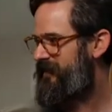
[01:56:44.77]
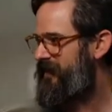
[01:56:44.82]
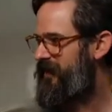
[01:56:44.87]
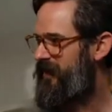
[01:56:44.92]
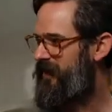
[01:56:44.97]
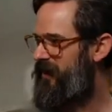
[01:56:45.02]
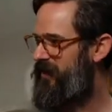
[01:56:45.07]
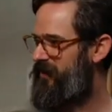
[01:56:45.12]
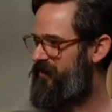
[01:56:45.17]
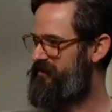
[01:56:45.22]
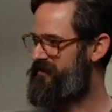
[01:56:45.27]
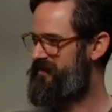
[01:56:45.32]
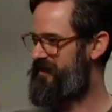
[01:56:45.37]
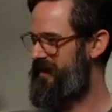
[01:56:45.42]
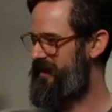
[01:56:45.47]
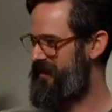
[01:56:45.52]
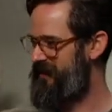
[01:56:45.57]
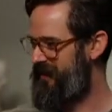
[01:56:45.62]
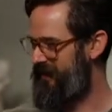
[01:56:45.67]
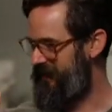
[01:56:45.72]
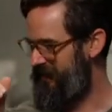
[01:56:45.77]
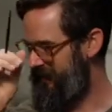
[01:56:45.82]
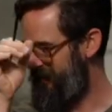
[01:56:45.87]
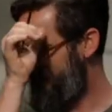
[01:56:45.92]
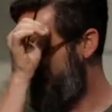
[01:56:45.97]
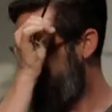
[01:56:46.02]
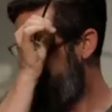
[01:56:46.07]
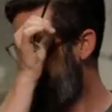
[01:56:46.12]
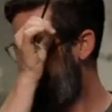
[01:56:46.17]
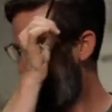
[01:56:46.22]
Oh,
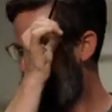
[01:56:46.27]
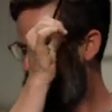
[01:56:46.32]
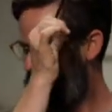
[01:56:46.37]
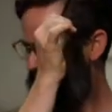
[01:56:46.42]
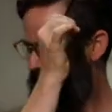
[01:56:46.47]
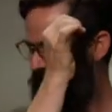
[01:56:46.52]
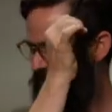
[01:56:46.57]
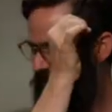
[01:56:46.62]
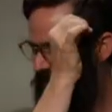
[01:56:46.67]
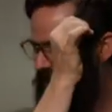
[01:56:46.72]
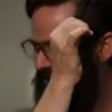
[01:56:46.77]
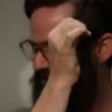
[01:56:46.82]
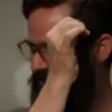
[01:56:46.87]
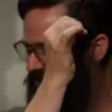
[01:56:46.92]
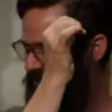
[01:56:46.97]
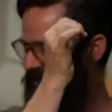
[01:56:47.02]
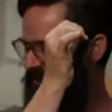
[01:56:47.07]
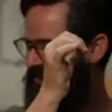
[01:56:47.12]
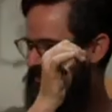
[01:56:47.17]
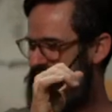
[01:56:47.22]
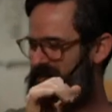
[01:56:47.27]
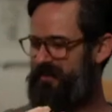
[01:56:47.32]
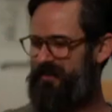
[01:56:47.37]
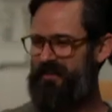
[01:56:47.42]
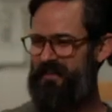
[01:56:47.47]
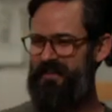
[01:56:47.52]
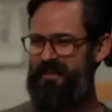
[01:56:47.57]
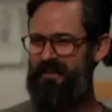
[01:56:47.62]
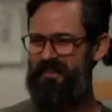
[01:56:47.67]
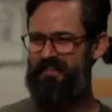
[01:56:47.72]
Tina. Things are looking so
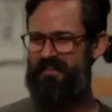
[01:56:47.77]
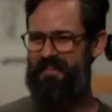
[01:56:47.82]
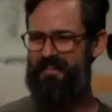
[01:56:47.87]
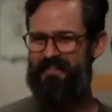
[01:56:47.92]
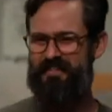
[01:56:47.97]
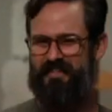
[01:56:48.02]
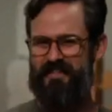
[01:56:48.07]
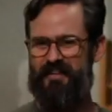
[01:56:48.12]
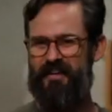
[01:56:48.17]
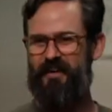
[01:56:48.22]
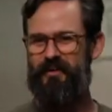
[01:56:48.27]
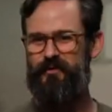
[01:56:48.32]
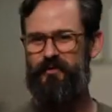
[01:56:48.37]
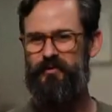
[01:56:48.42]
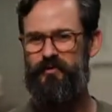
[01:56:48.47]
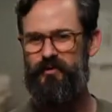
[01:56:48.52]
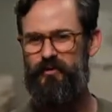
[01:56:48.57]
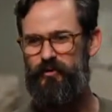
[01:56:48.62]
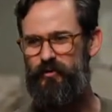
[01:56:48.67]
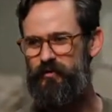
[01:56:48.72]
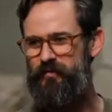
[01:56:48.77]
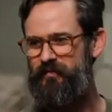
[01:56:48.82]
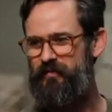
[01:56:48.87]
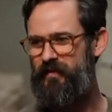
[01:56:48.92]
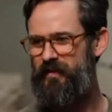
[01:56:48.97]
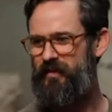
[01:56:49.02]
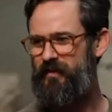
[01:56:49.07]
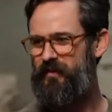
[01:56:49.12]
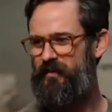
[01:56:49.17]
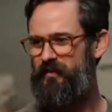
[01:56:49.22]
good. Tina's in the other room
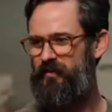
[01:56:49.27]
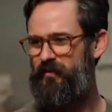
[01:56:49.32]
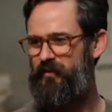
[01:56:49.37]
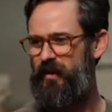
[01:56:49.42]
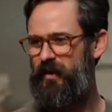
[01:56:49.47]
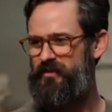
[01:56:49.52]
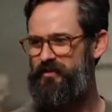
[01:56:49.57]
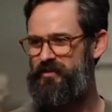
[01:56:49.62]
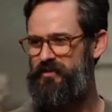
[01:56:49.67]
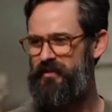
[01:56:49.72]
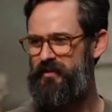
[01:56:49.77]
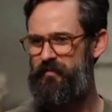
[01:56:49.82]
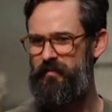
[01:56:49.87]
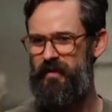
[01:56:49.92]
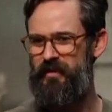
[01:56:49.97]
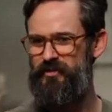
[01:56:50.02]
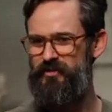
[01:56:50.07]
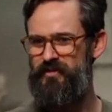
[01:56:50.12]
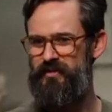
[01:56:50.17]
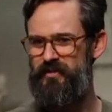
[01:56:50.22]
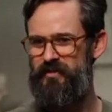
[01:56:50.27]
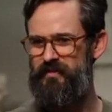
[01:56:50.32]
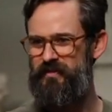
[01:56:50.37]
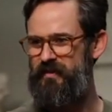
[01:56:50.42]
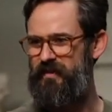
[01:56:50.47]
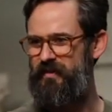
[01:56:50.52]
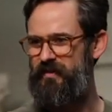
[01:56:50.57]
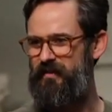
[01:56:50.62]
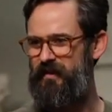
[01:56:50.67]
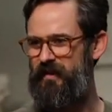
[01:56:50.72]
watching to make sure
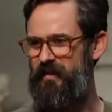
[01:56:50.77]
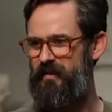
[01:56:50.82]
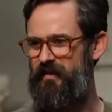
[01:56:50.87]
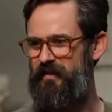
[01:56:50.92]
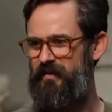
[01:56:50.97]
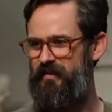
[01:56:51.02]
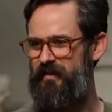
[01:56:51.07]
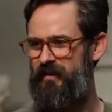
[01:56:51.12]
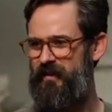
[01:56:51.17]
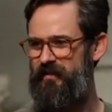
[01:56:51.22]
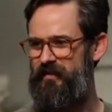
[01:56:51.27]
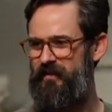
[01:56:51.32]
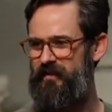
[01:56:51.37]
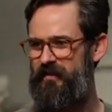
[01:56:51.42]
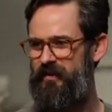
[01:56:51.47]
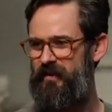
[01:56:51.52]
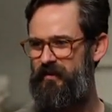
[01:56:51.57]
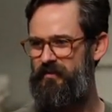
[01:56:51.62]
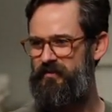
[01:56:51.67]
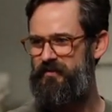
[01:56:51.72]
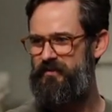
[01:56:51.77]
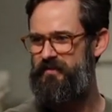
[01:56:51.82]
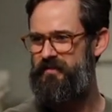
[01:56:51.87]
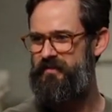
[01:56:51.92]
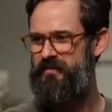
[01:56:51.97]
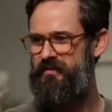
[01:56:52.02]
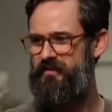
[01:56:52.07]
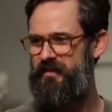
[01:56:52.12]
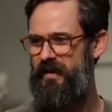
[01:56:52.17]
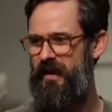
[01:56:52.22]
that nothing goes
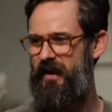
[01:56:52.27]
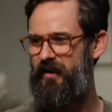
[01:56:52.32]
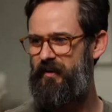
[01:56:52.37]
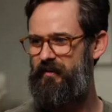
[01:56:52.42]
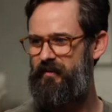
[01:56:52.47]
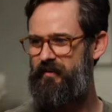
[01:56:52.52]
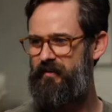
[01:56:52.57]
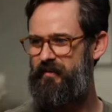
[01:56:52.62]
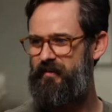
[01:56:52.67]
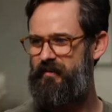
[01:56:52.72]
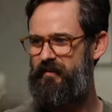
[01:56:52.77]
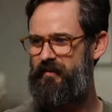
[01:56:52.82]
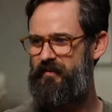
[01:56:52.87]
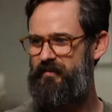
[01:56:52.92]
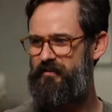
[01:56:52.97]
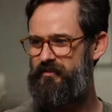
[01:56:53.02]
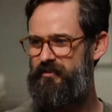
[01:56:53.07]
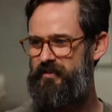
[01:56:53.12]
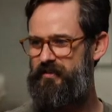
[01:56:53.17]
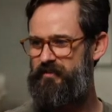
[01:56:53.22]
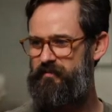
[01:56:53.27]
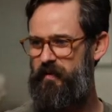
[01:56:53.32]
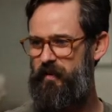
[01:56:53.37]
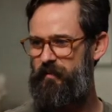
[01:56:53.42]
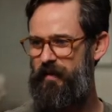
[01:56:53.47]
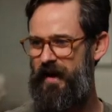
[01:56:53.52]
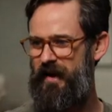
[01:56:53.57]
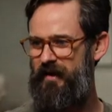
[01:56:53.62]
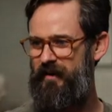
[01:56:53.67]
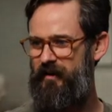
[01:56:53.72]
south. She's my
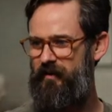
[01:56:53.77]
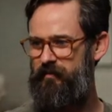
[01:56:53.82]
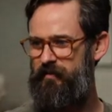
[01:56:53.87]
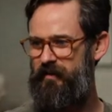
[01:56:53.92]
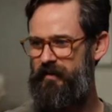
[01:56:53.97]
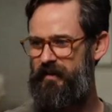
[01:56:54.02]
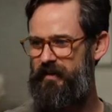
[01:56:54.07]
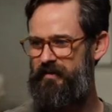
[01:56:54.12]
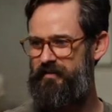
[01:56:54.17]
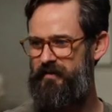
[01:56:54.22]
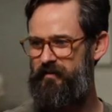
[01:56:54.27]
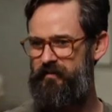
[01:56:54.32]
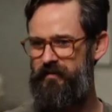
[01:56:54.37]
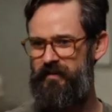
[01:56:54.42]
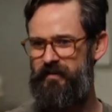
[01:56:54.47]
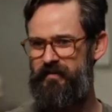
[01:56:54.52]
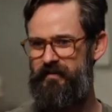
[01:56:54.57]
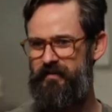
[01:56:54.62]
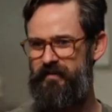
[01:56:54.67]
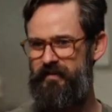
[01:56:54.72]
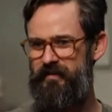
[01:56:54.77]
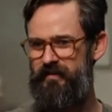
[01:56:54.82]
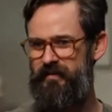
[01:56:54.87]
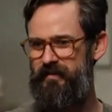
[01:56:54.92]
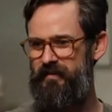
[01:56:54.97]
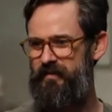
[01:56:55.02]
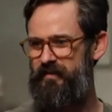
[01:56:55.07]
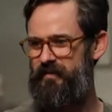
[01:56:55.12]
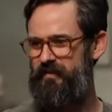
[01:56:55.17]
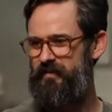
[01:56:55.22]
backup in case something
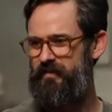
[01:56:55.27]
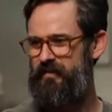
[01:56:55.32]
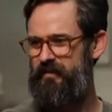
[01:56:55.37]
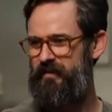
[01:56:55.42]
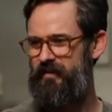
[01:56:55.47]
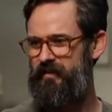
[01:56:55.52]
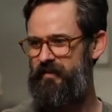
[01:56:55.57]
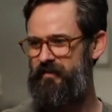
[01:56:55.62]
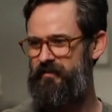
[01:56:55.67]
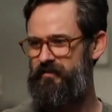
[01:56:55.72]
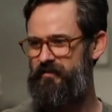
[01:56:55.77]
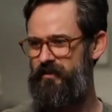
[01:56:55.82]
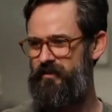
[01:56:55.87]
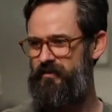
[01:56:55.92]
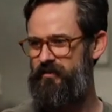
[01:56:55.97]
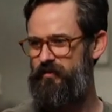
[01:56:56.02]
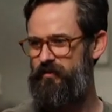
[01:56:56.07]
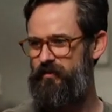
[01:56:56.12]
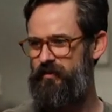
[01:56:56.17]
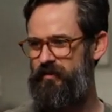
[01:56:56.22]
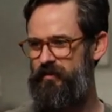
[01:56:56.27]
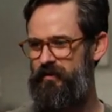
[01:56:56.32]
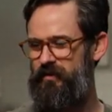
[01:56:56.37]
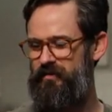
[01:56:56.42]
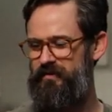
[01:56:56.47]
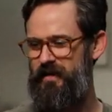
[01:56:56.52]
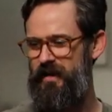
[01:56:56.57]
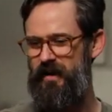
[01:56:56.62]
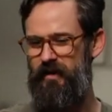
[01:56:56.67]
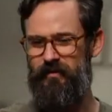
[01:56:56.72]
starts to really go
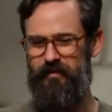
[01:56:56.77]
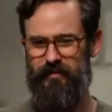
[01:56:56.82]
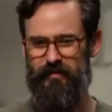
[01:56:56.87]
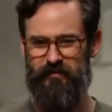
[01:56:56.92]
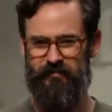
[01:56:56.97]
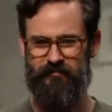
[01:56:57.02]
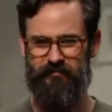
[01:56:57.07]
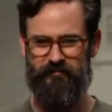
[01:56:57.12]
south.